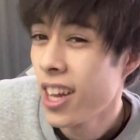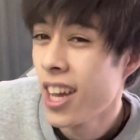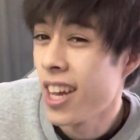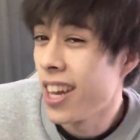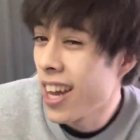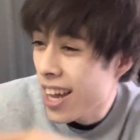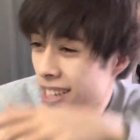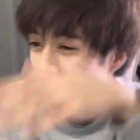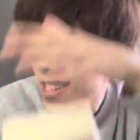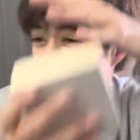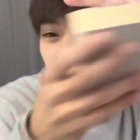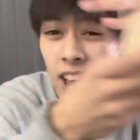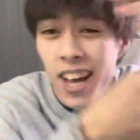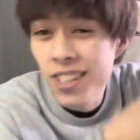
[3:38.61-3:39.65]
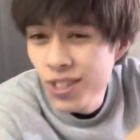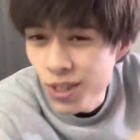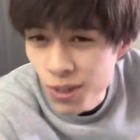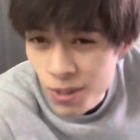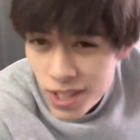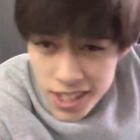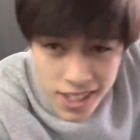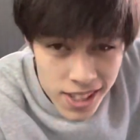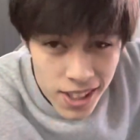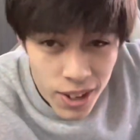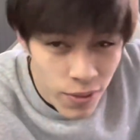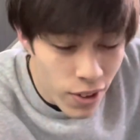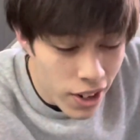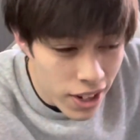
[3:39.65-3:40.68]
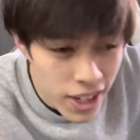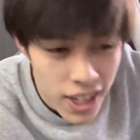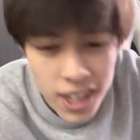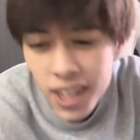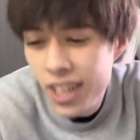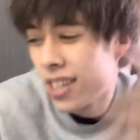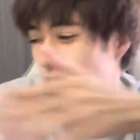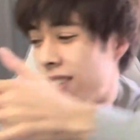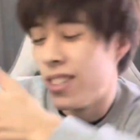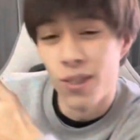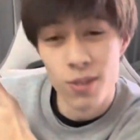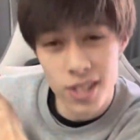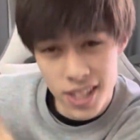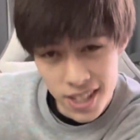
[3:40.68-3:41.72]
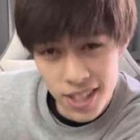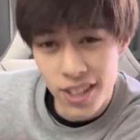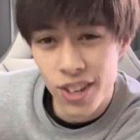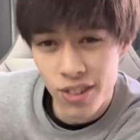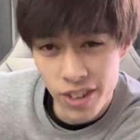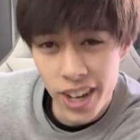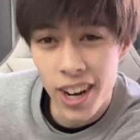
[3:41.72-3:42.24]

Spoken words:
It has 2 seats in the front and 2 seats in the rear.